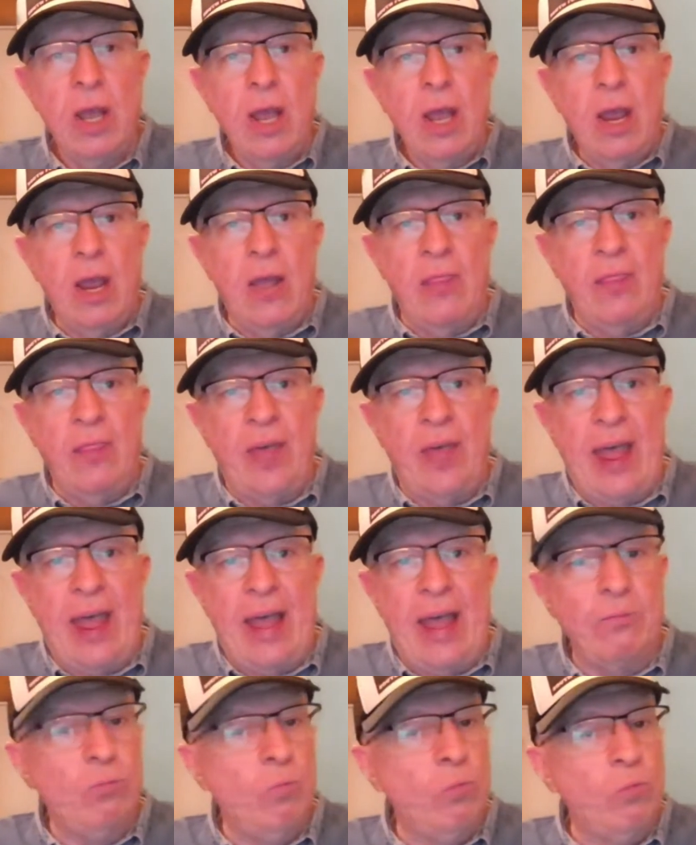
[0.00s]
and
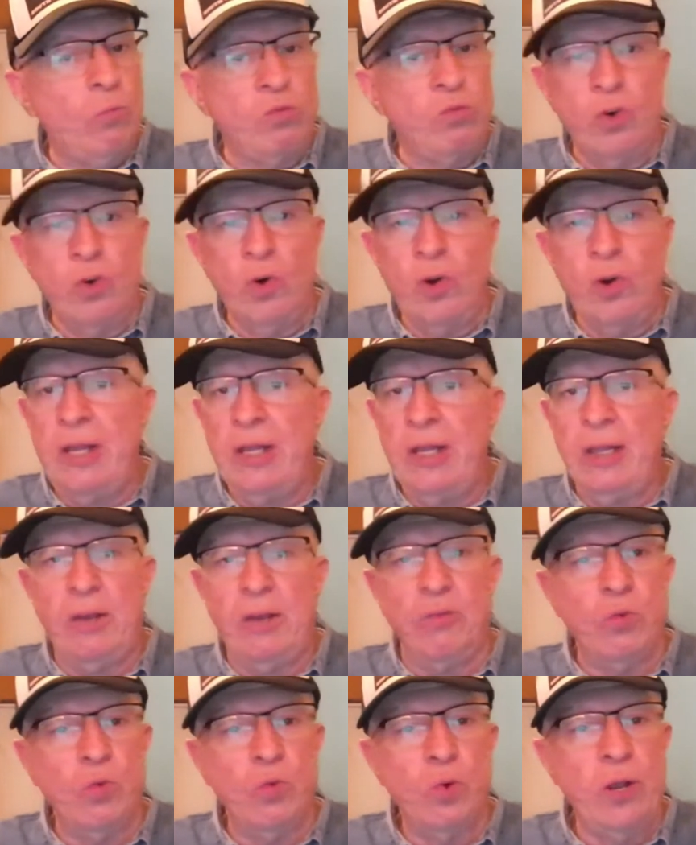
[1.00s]
that really,
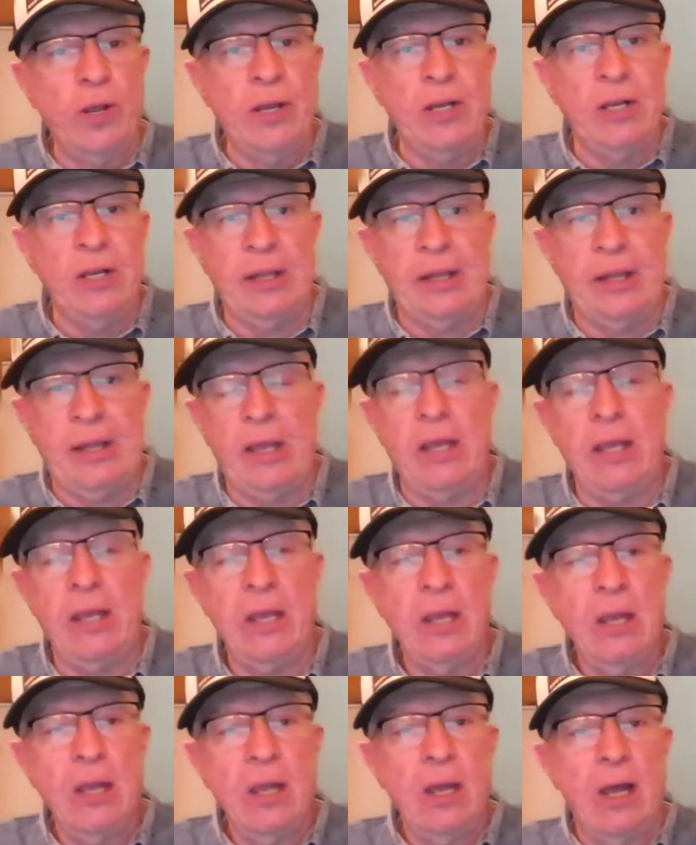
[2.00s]
really
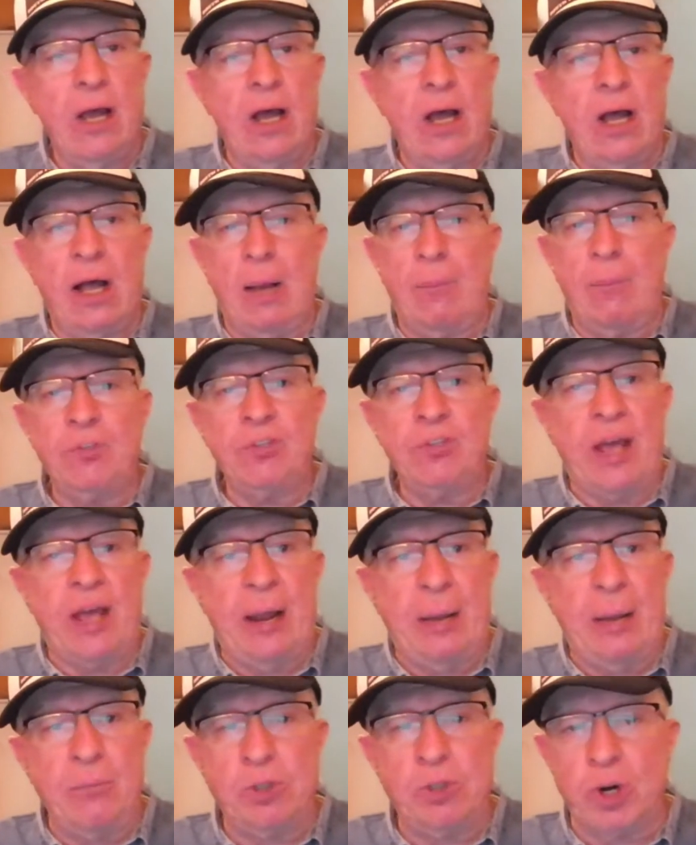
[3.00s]
upset,
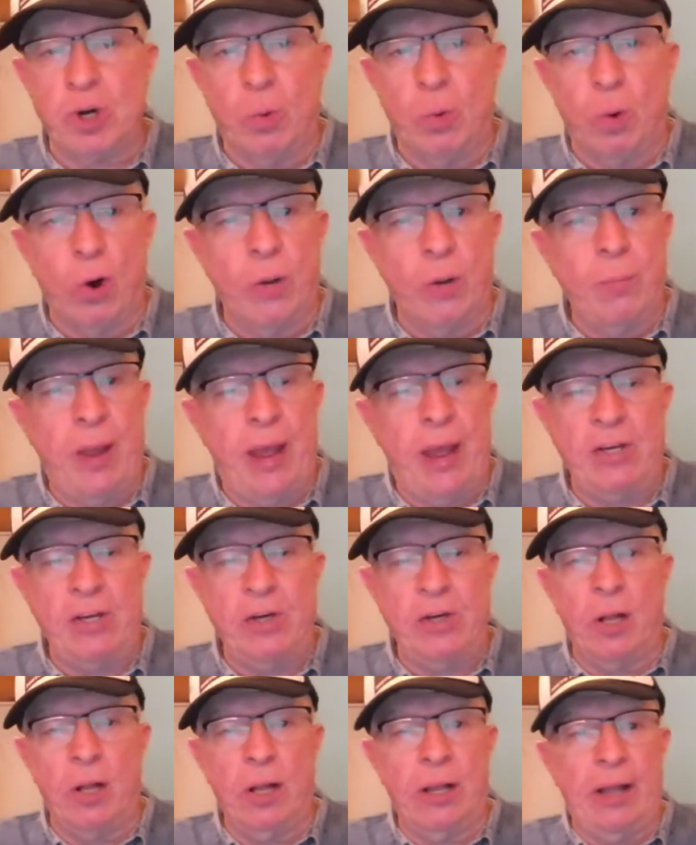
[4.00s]
I'm sure, Ward
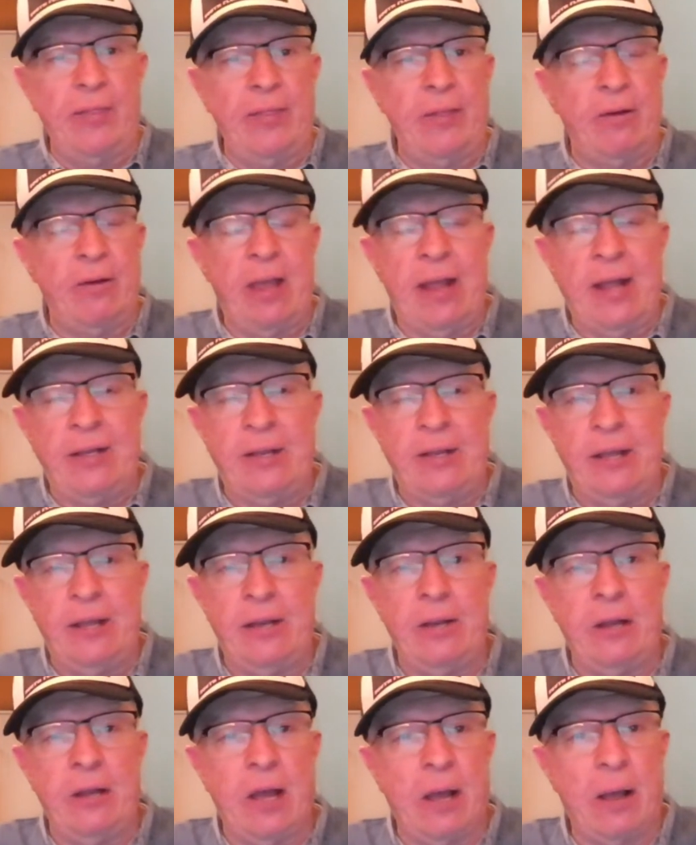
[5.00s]
Manuel and
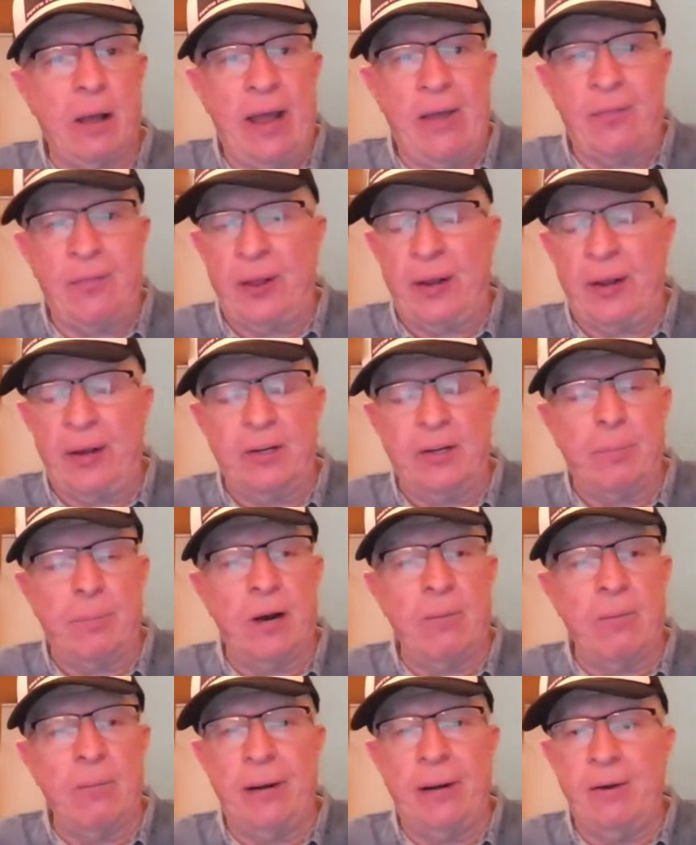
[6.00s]
the athletic
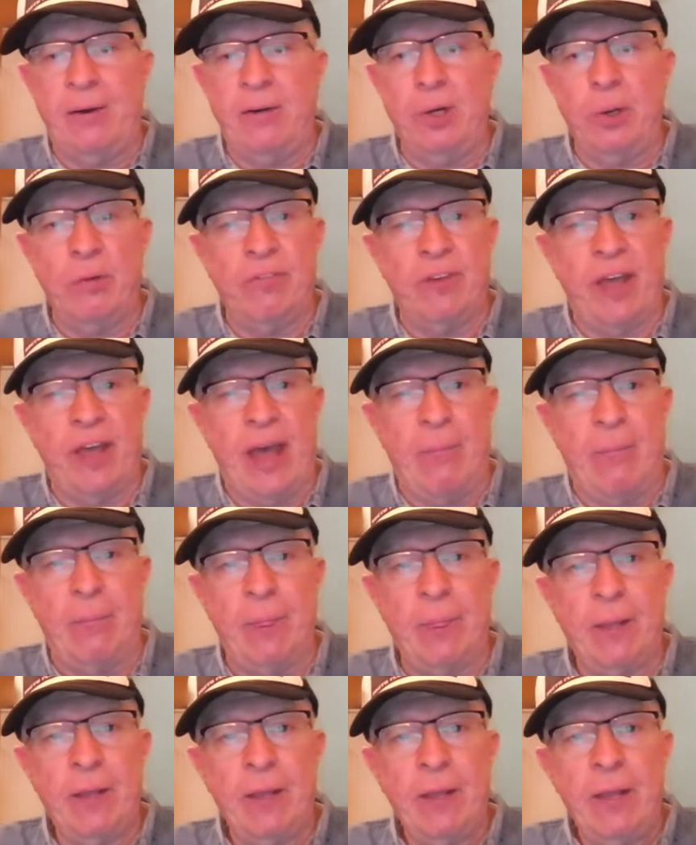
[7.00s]
department at U of
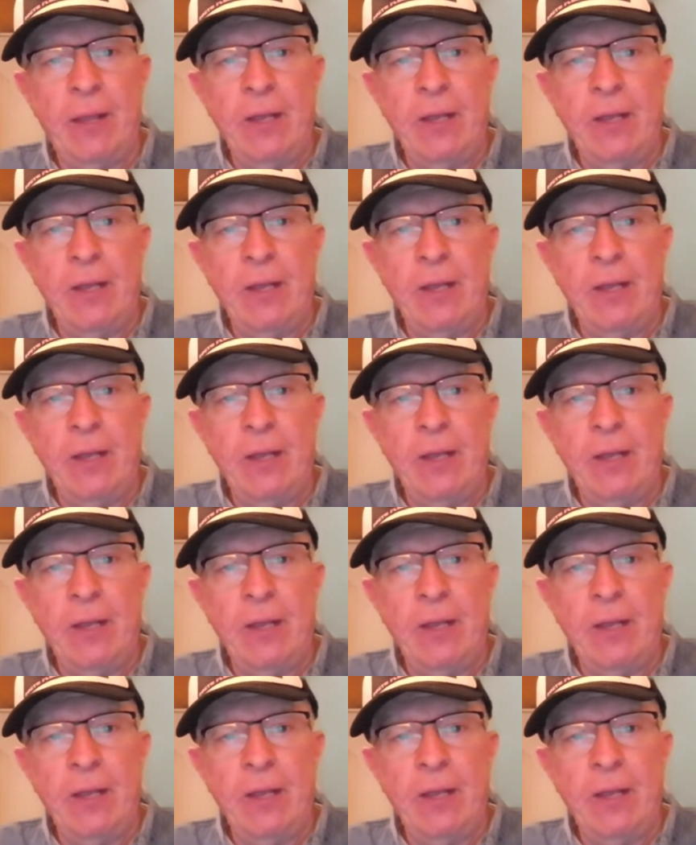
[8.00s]
M.